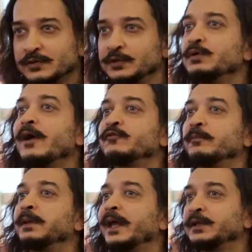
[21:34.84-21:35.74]
So you have
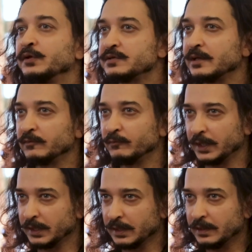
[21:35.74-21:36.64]
to plan yourself
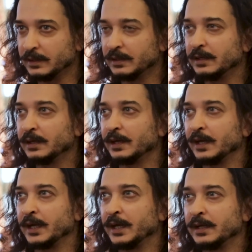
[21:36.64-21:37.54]
well.
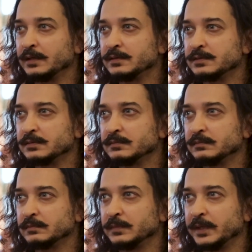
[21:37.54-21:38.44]
And
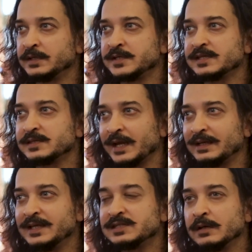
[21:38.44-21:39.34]
it takes
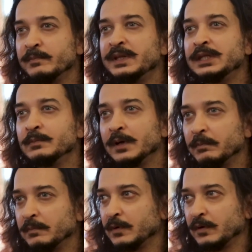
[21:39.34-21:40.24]
at least a
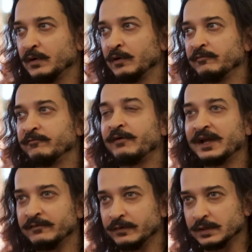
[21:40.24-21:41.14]
minimum of
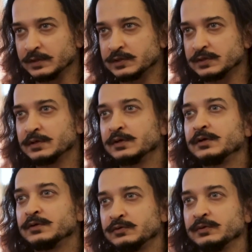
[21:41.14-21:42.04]
5 years
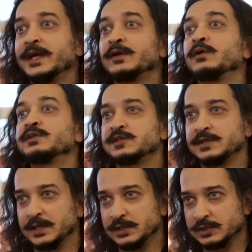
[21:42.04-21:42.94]
to get on
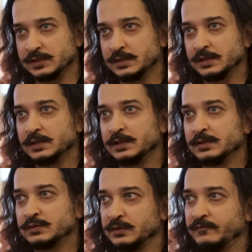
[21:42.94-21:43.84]
stage.
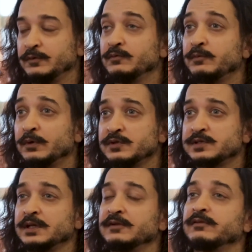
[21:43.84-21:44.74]
So if you want to
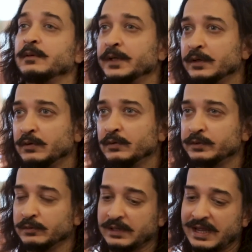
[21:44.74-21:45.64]
study
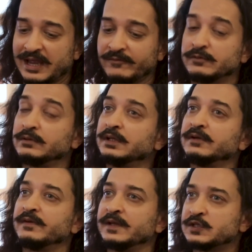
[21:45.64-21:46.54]
flamenco, you'll have to
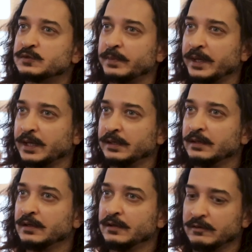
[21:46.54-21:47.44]
live in
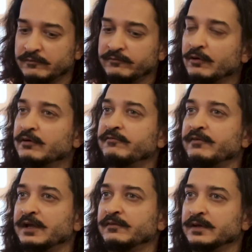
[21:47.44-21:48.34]
Spain for
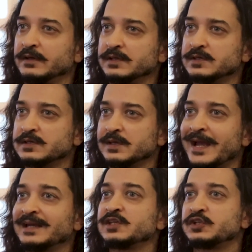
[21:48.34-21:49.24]
5 years
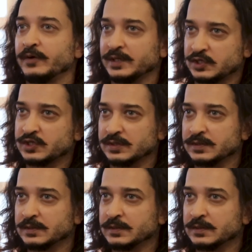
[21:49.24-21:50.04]
at a stretch